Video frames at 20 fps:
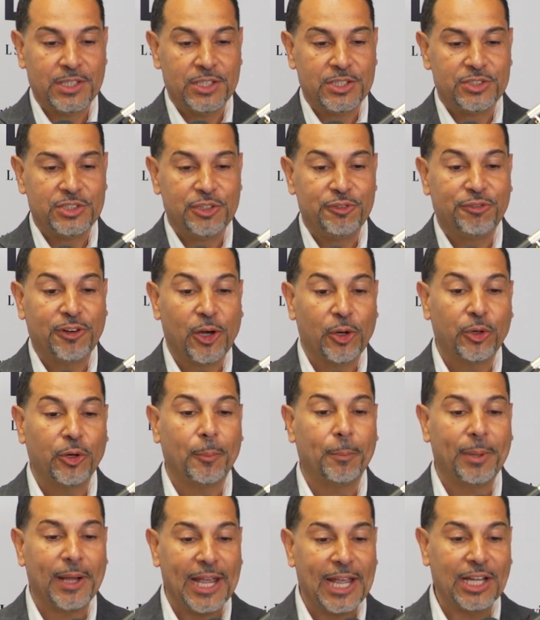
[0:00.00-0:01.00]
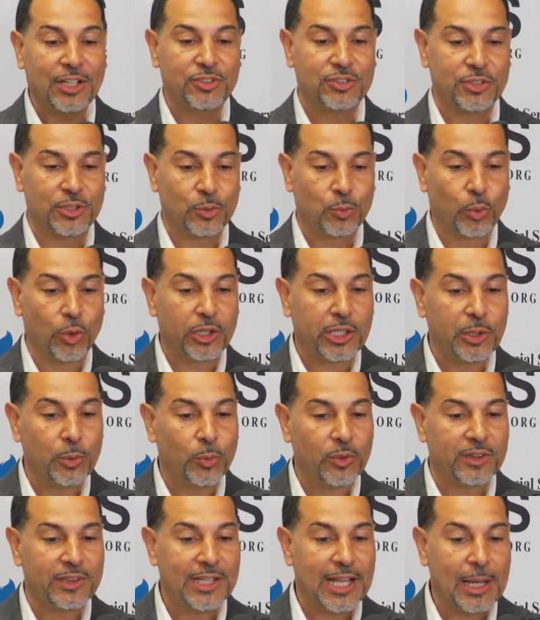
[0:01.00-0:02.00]
She found her passion working
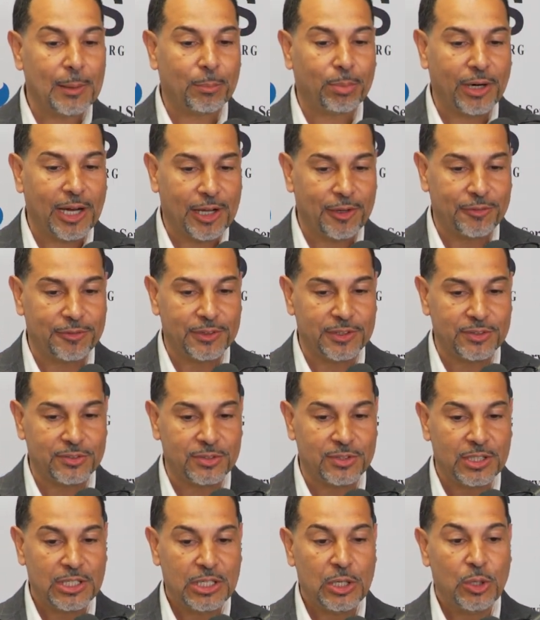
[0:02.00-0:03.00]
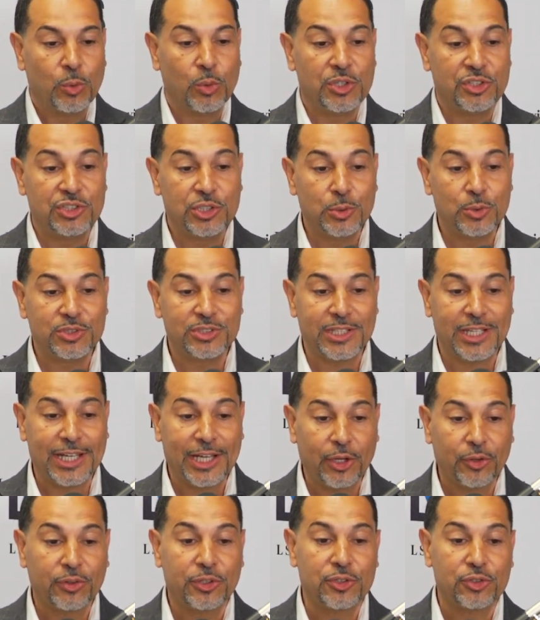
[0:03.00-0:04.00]
with nonprofits when she was a
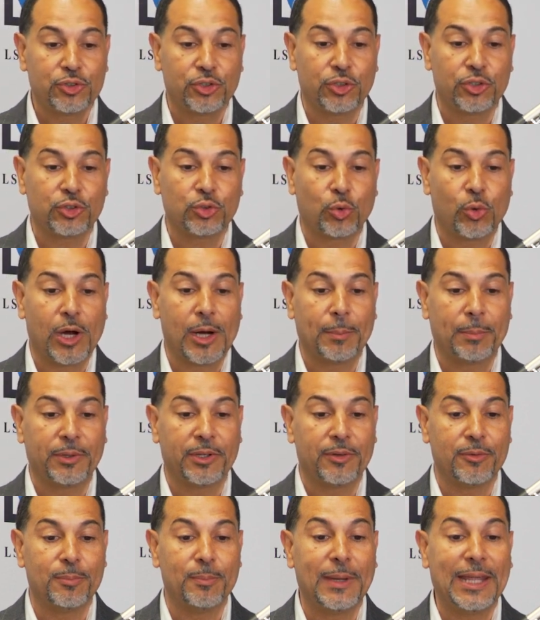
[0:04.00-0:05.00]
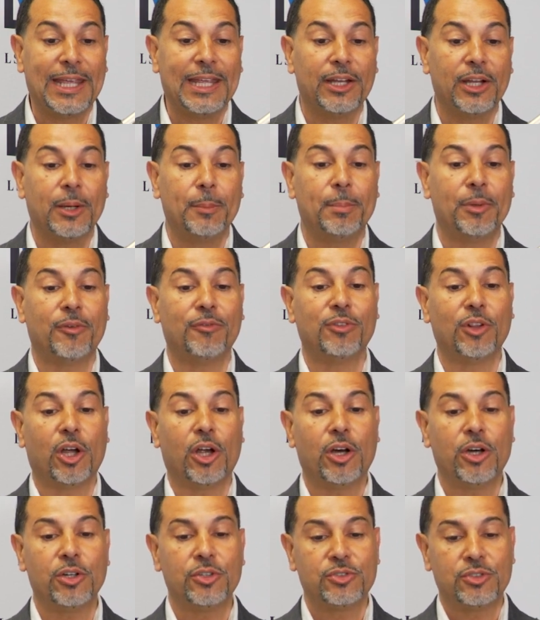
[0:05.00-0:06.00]
health insurance cooperative made up of
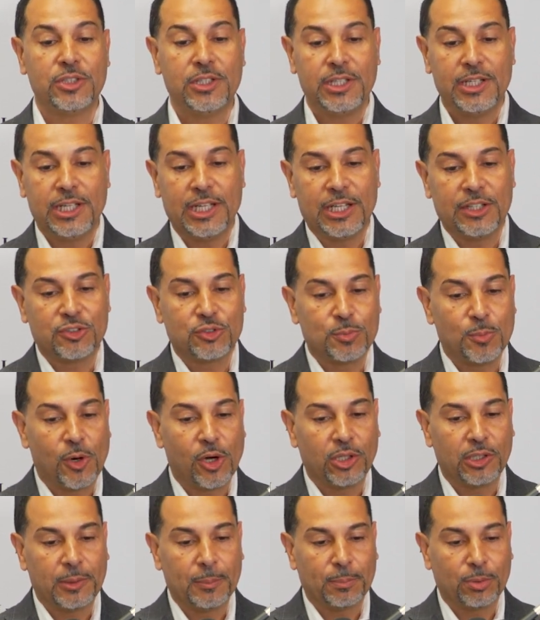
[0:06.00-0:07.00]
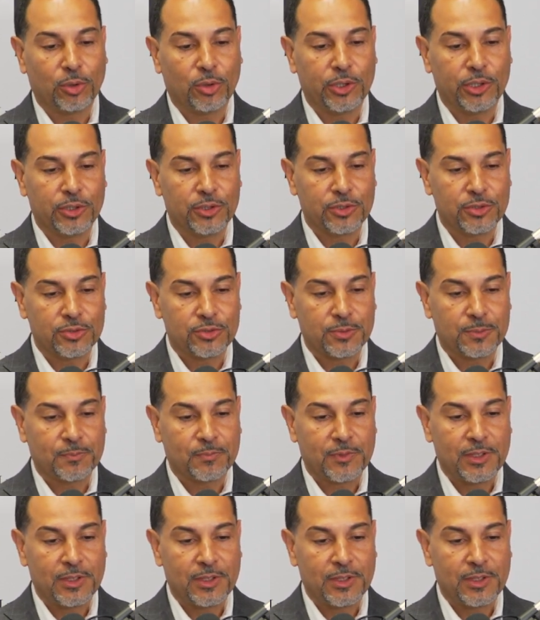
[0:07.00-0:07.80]
large and small employers.